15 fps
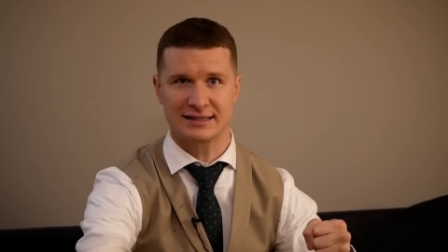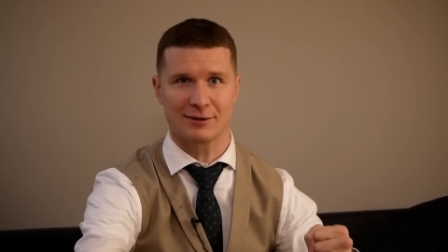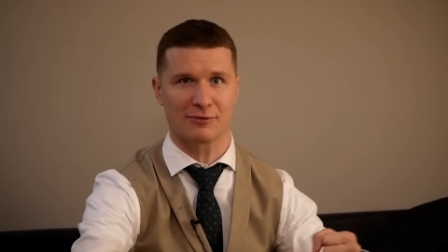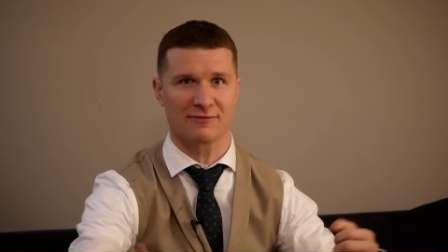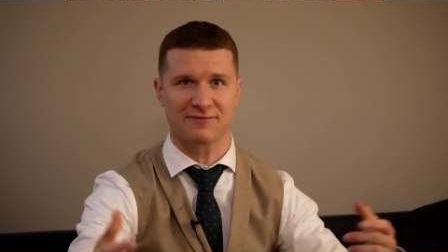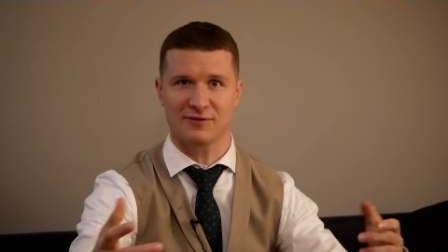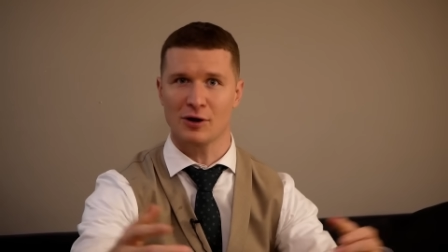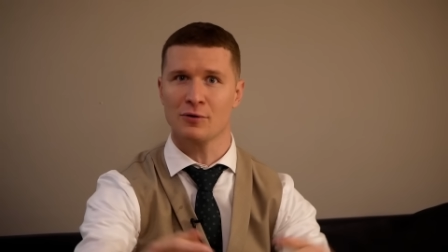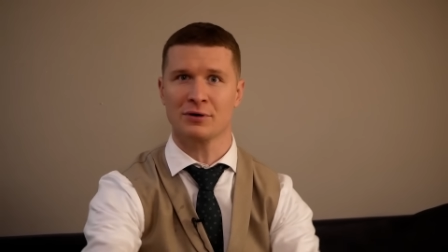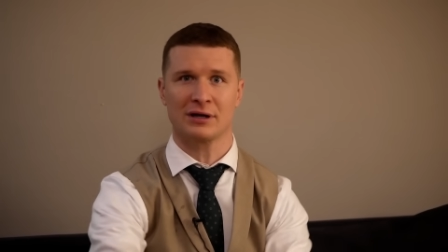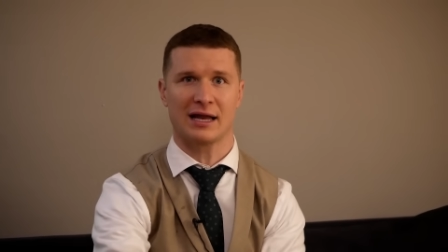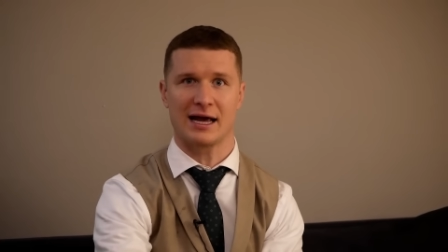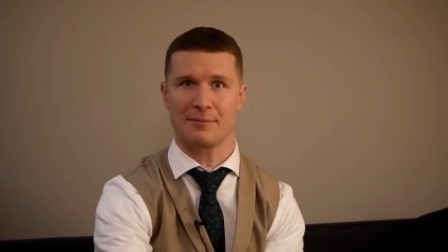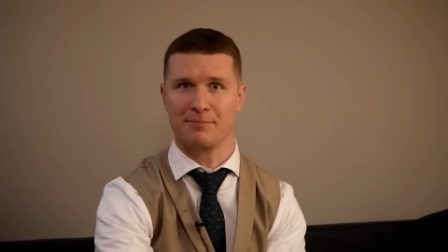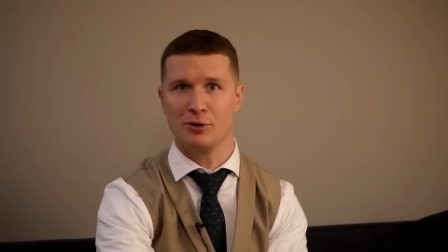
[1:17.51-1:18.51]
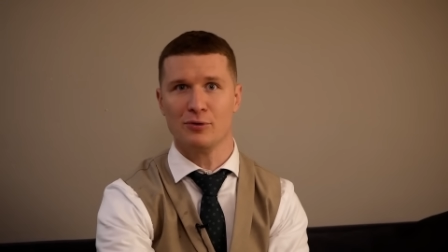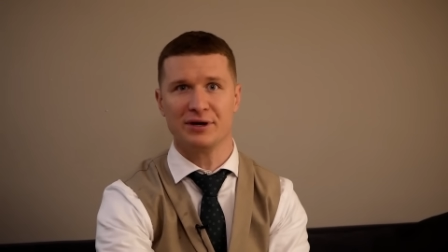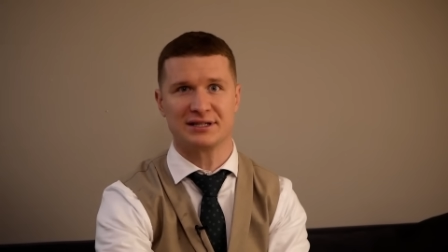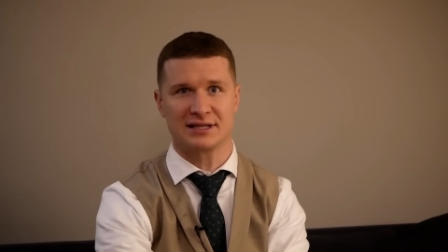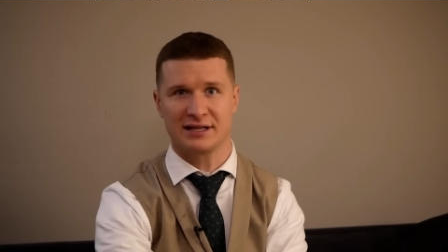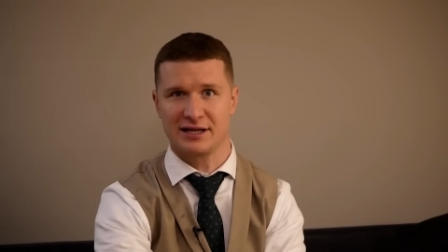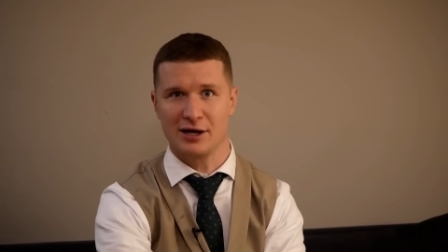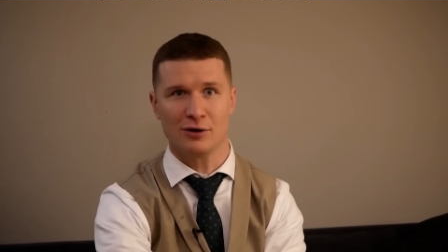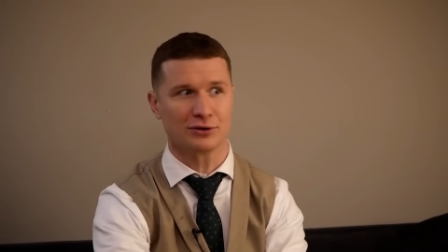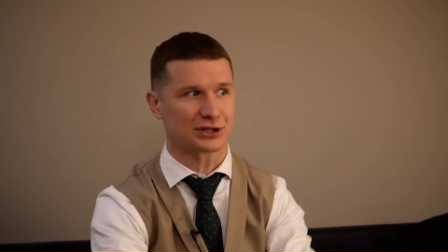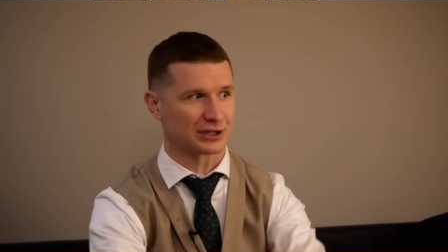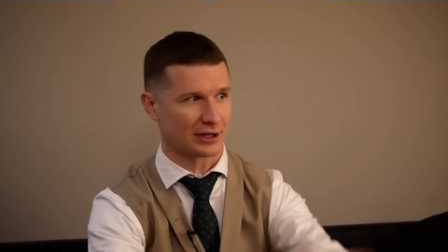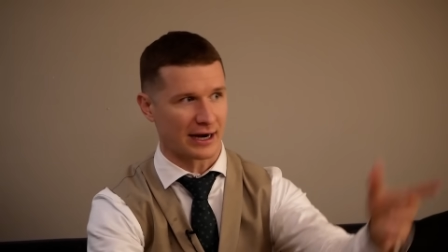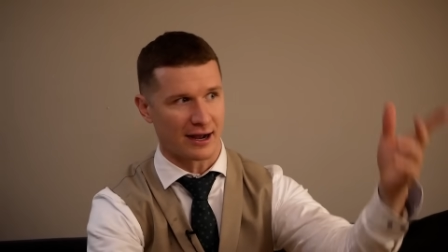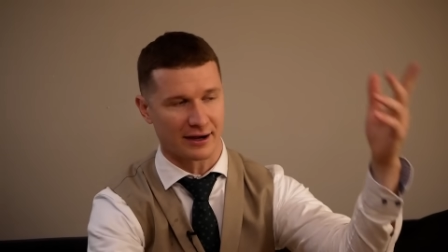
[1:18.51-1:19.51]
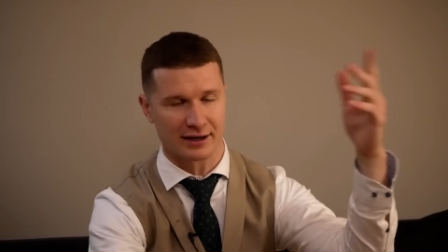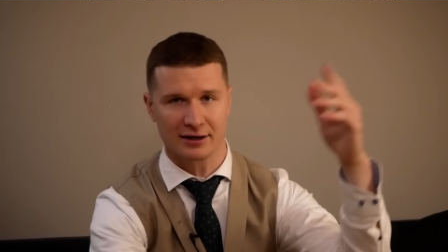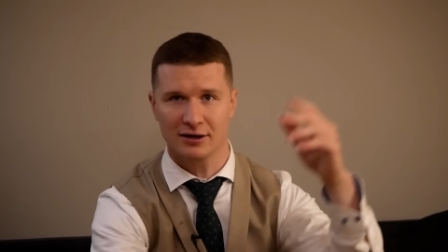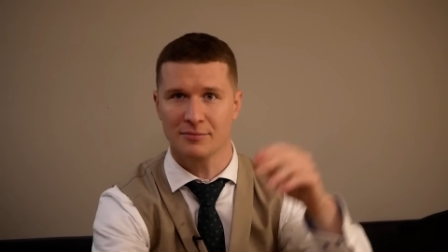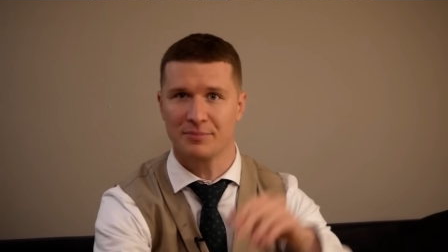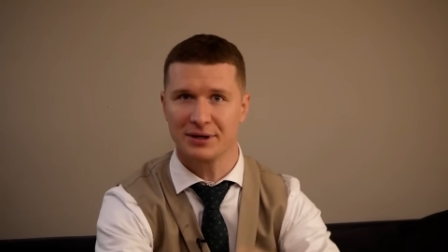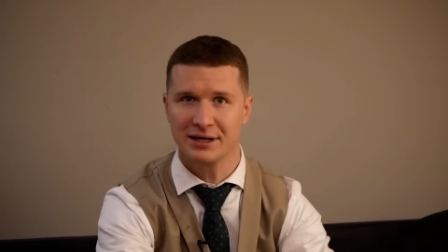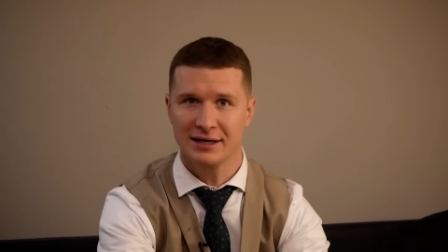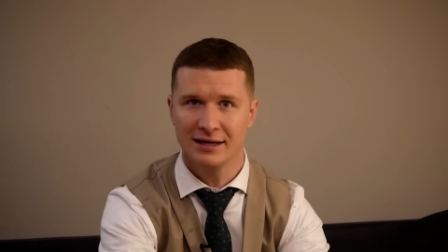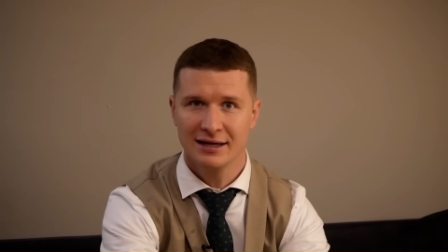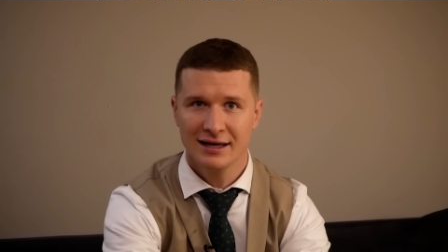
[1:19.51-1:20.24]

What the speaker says: They were floating like buoys in the ocean out here, but